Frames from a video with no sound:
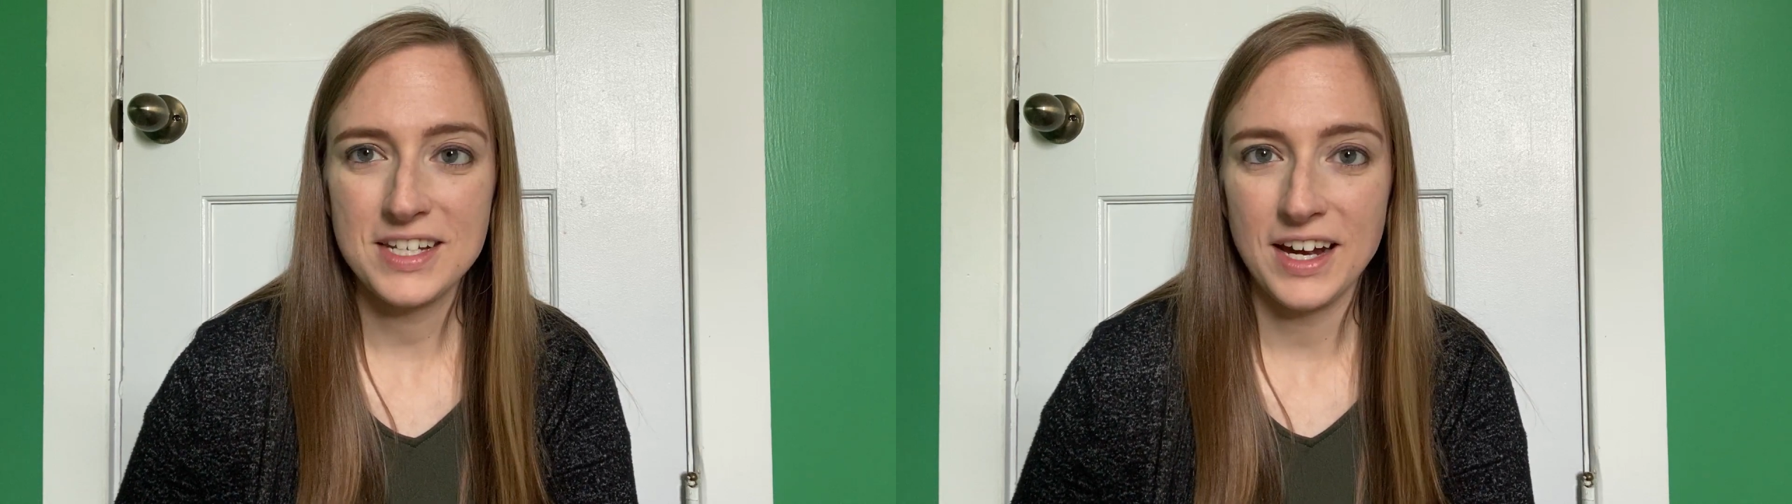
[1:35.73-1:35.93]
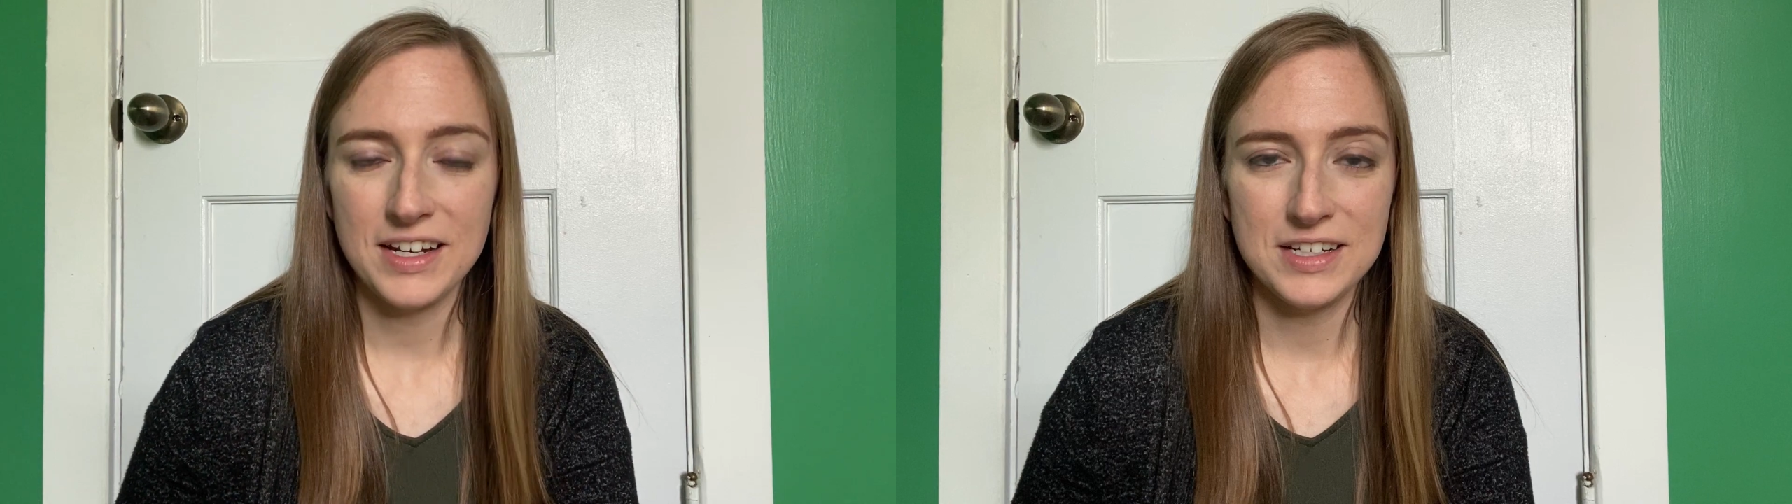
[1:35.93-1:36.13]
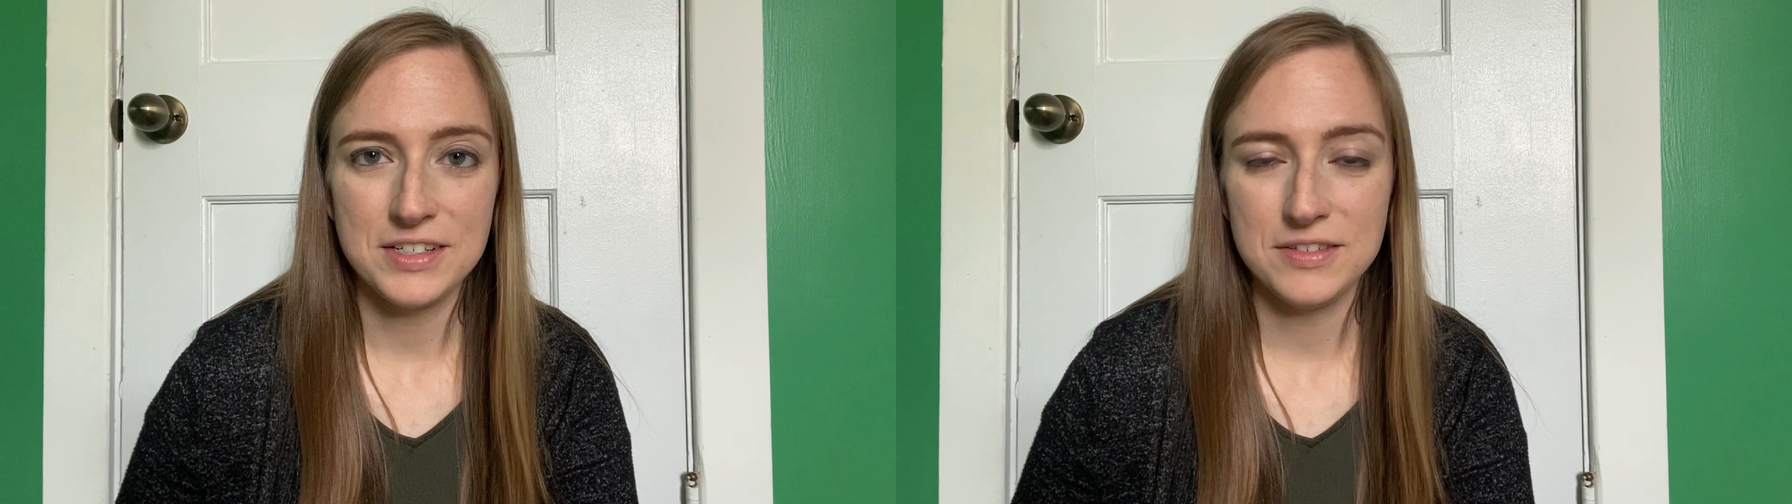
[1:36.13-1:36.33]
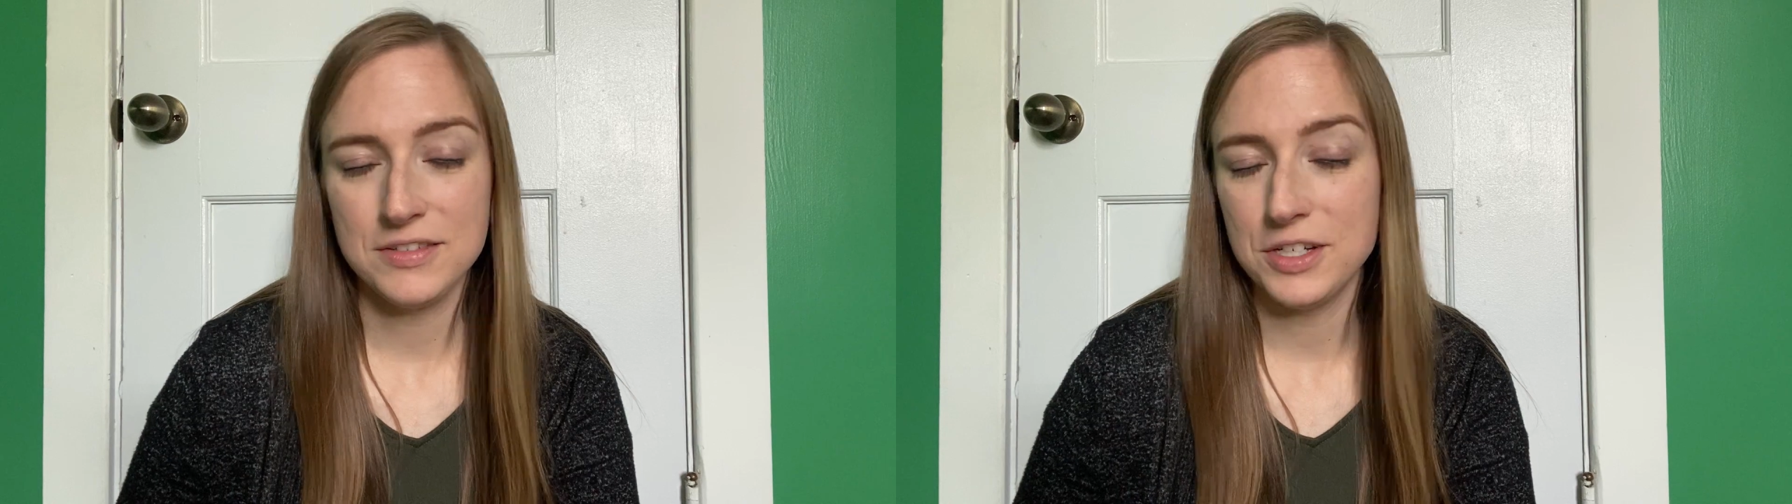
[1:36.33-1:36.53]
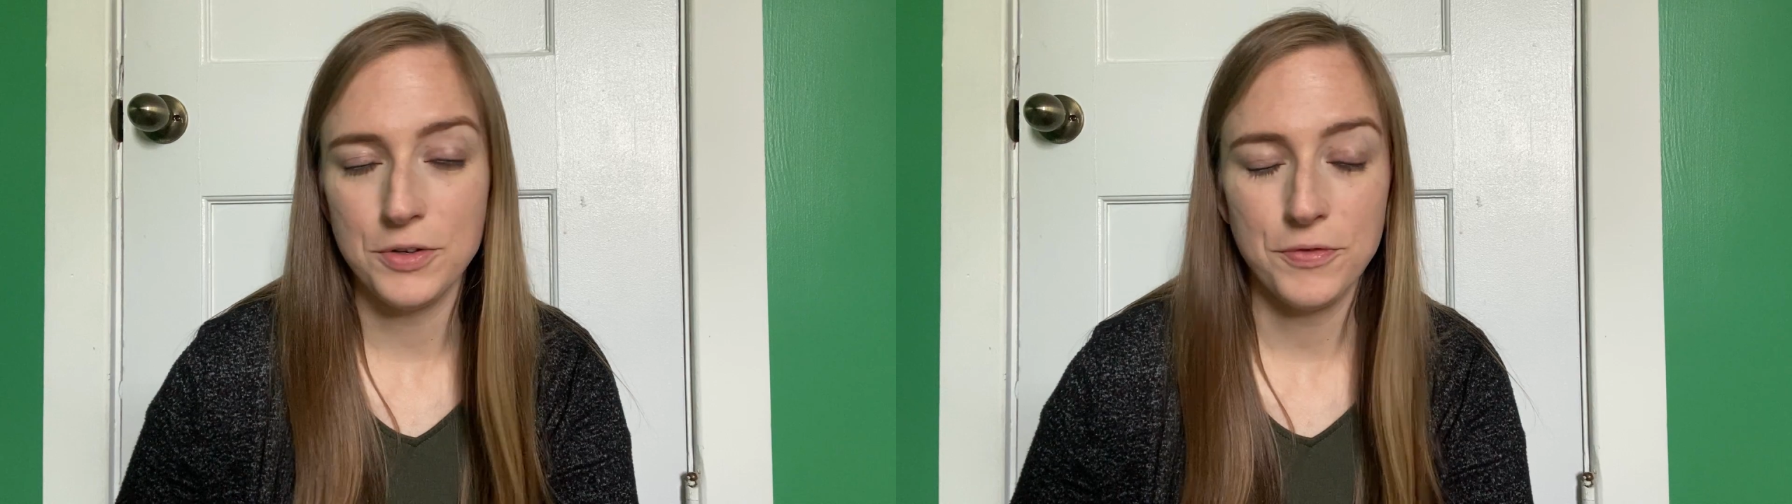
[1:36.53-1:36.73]
I
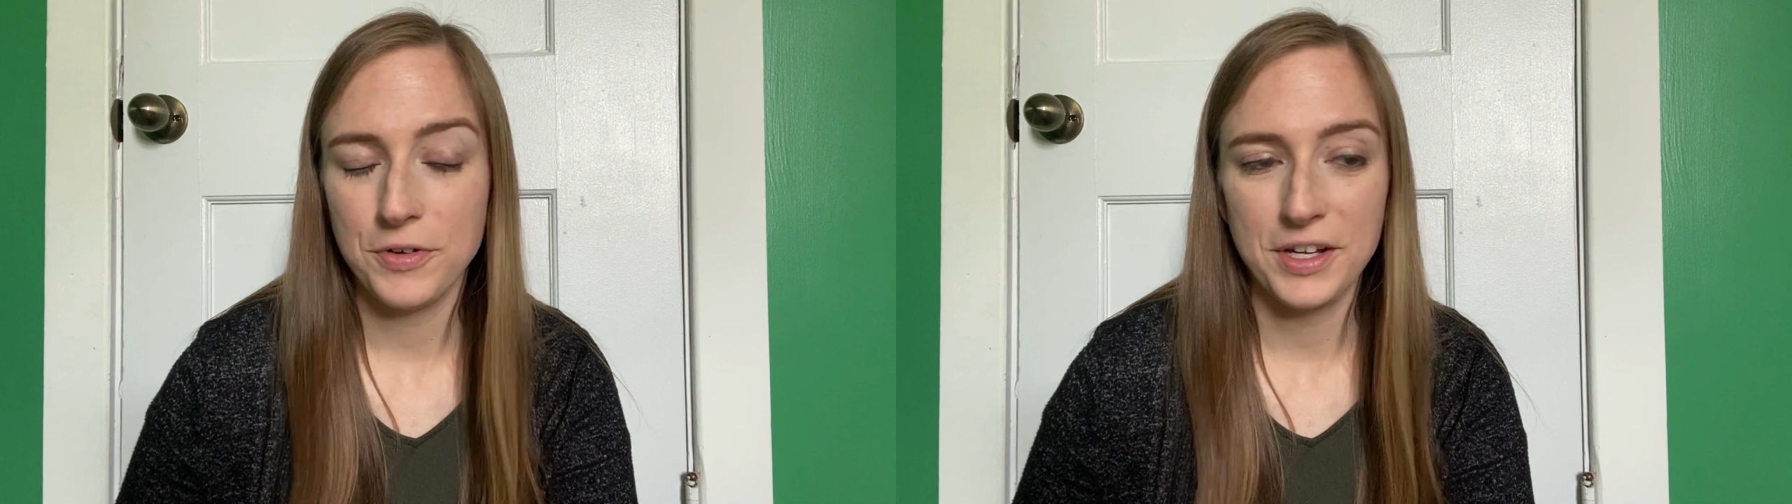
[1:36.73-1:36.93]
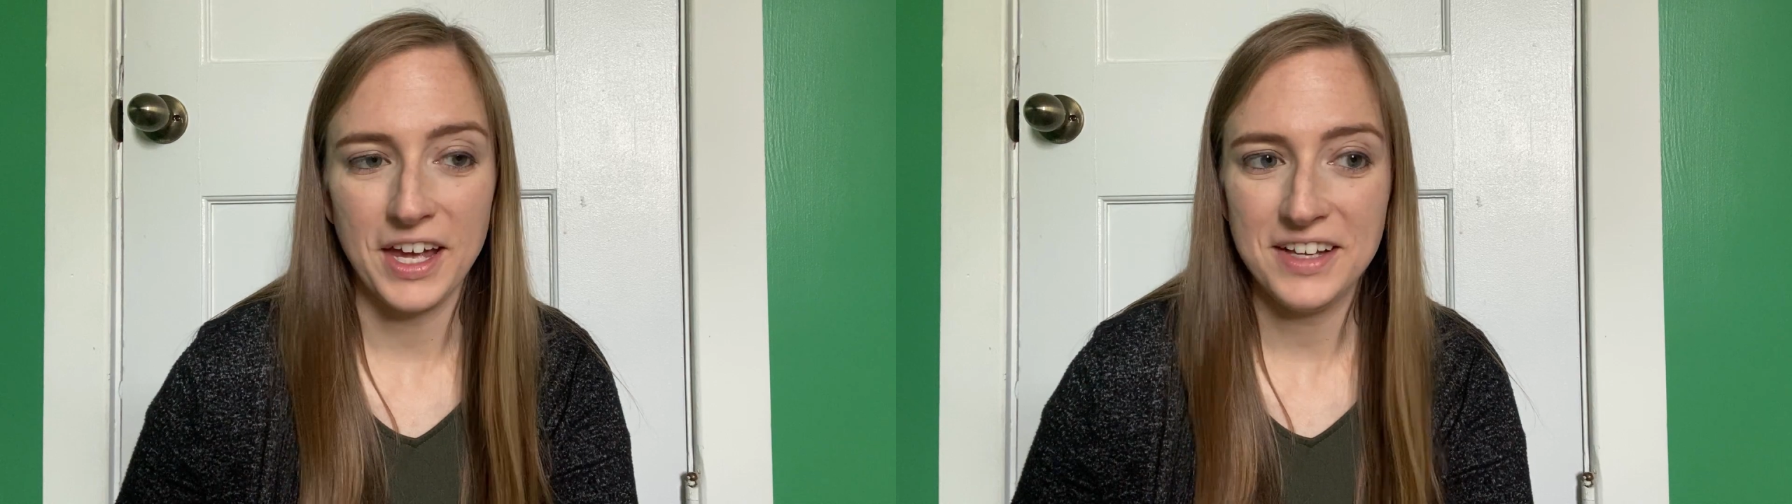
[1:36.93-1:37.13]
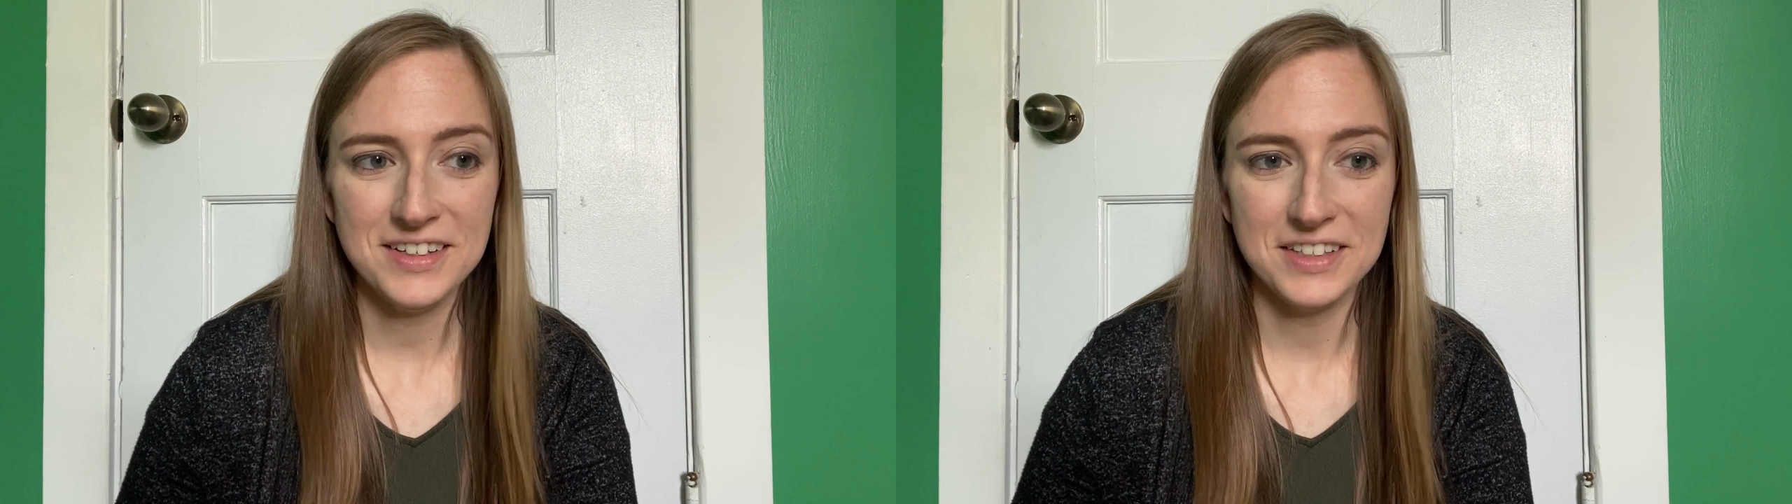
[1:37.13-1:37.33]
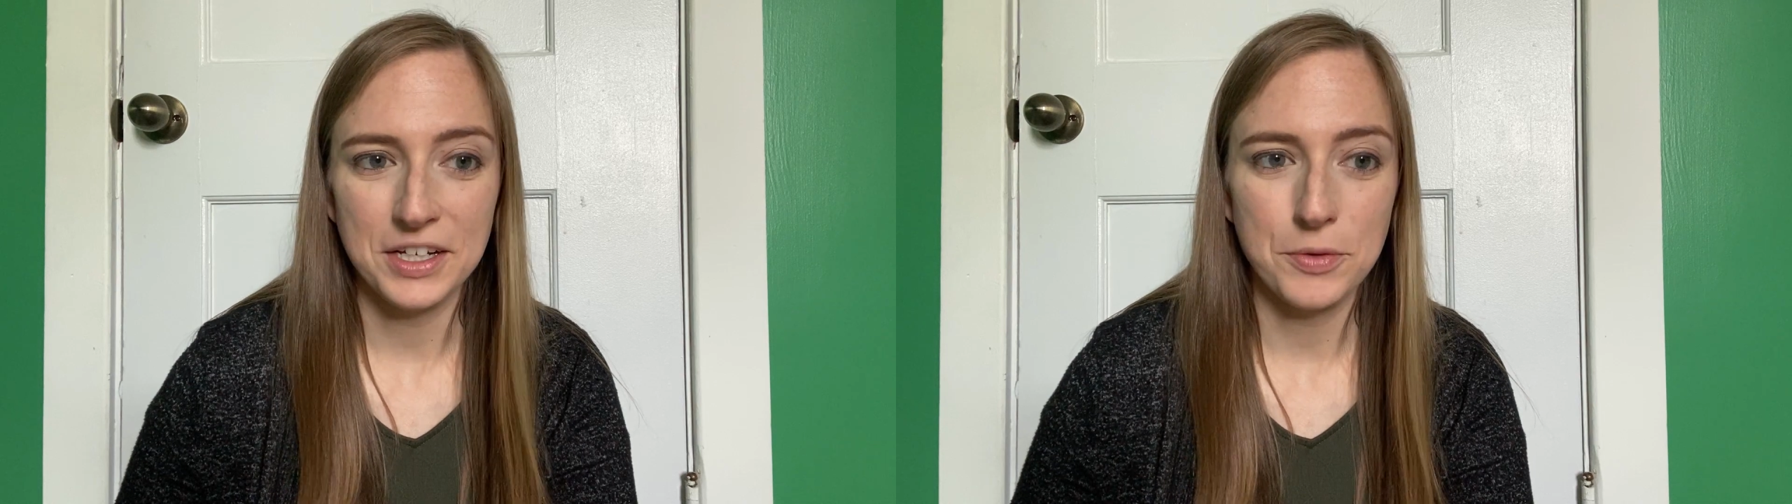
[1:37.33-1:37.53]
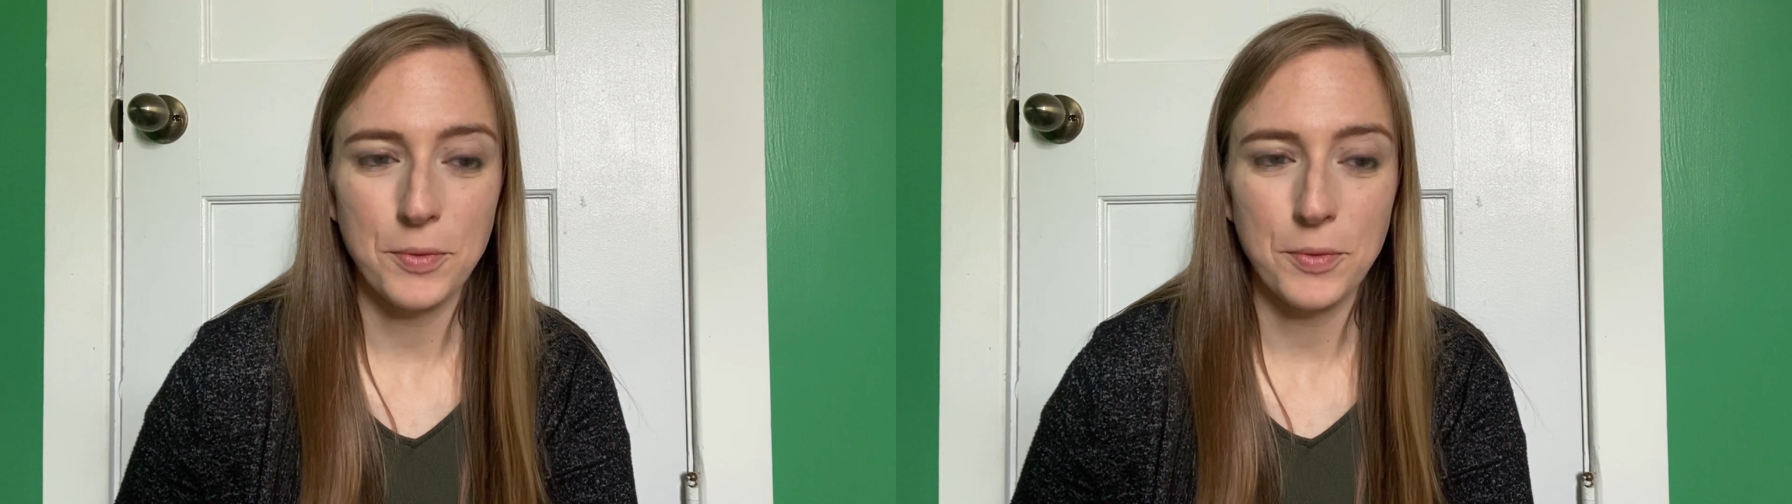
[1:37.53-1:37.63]
do forget like